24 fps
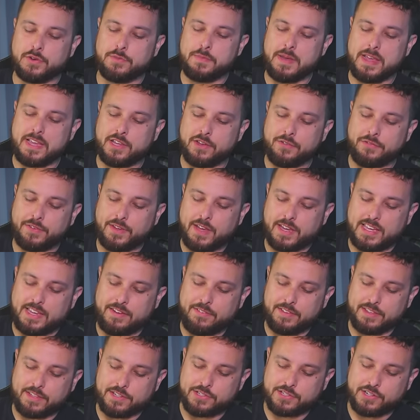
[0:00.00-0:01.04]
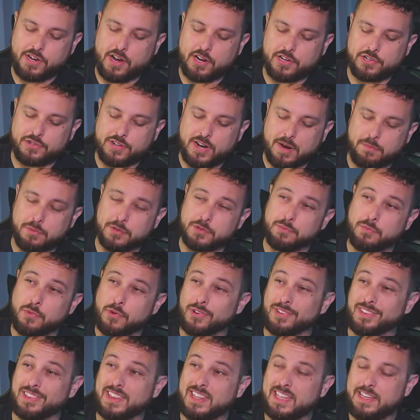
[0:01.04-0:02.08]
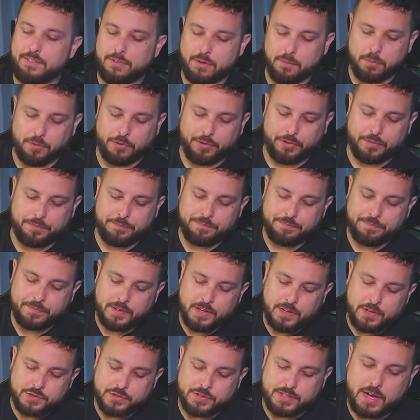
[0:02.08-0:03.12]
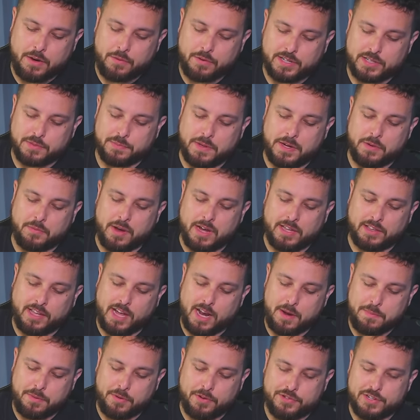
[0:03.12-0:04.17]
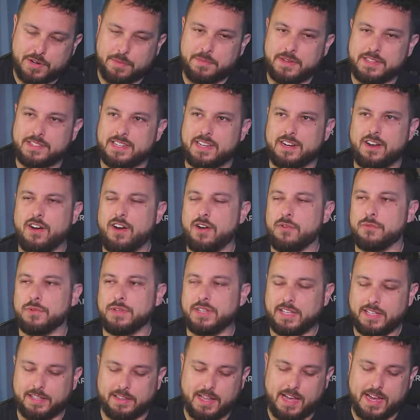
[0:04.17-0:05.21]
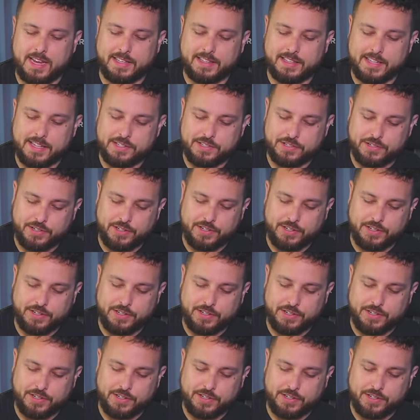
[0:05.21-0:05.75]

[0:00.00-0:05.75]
it would make you feel like even the stock strap was more livable. So that would explain why a lot of people are jumping and saying, oh, I really like this.